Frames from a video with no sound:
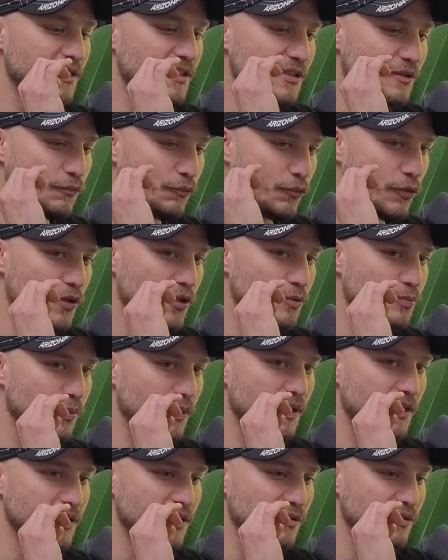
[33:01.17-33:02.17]
is the worst
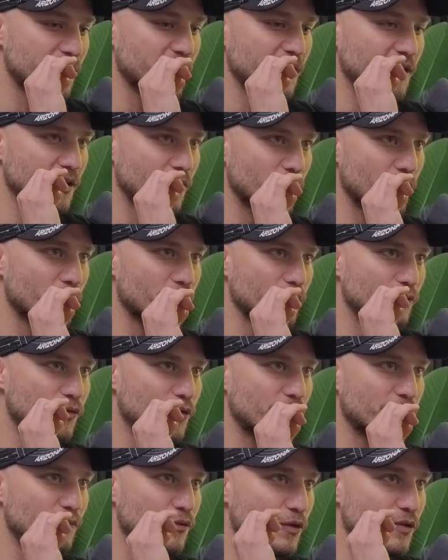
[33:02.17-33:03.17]
place to take a girl for
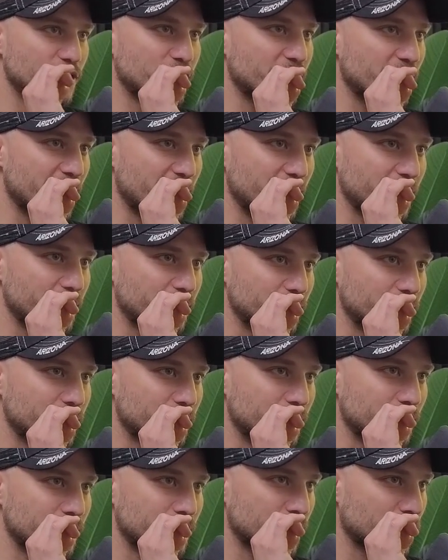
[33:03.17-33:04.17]
a first date.
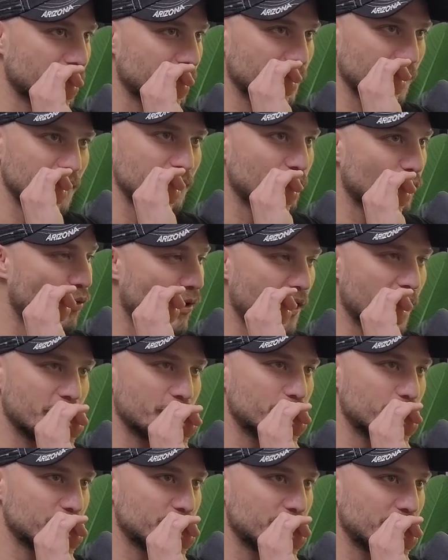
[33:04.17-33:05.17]

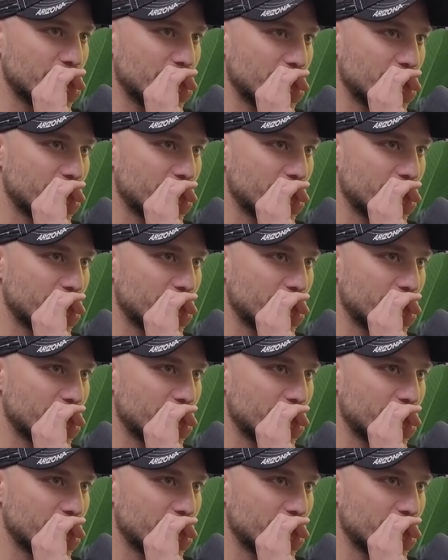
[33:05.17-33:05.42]
100%.